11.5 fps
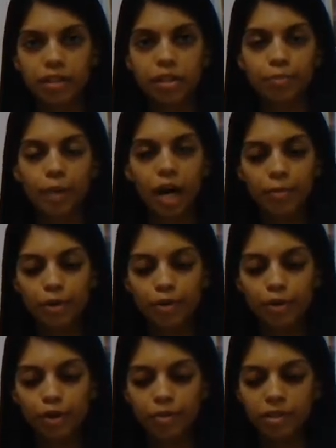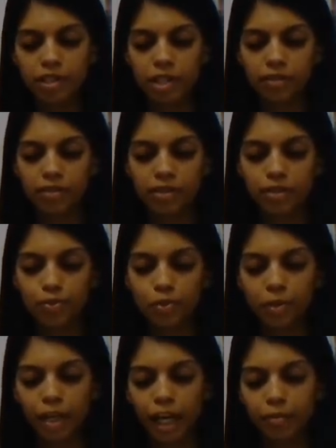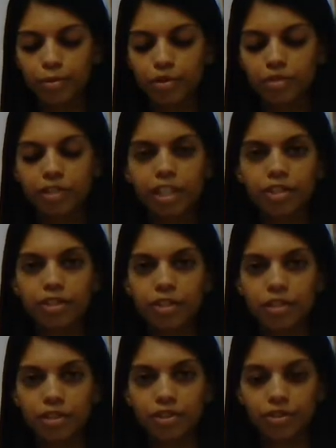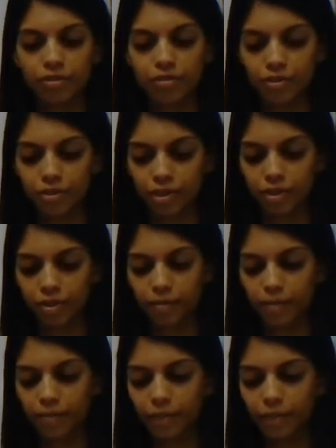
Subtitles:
the Department of Human Services will be able to reach a solution for you.